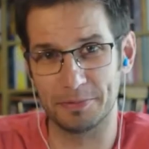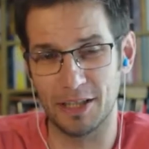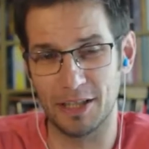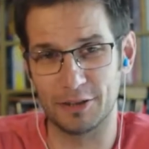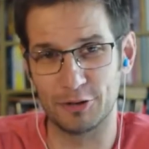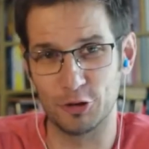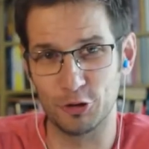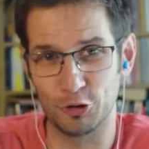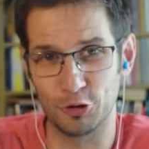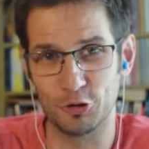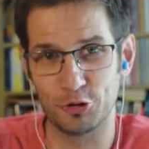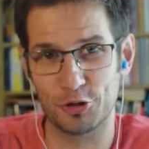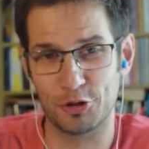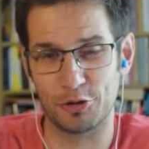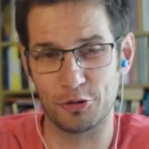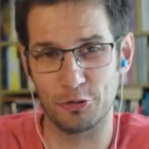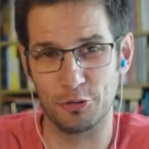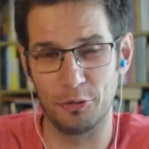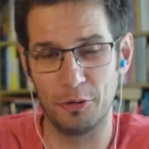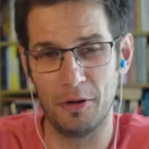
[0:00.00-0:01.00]
that you used
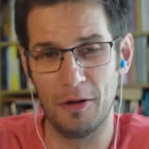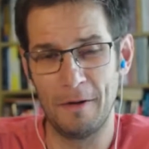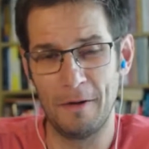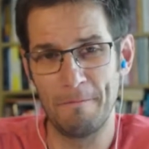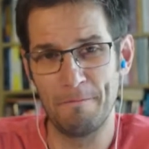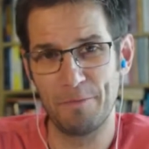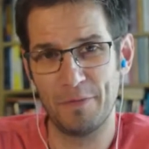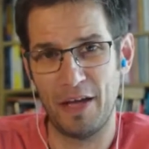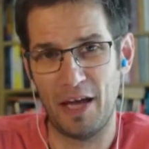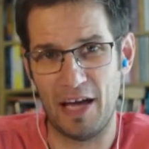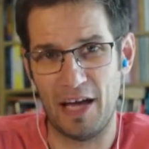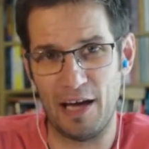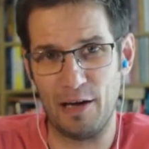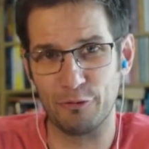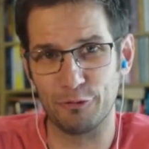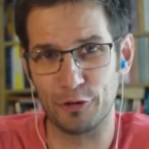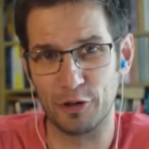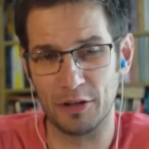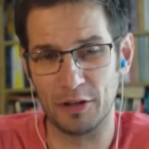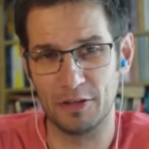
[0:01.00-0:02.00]
to have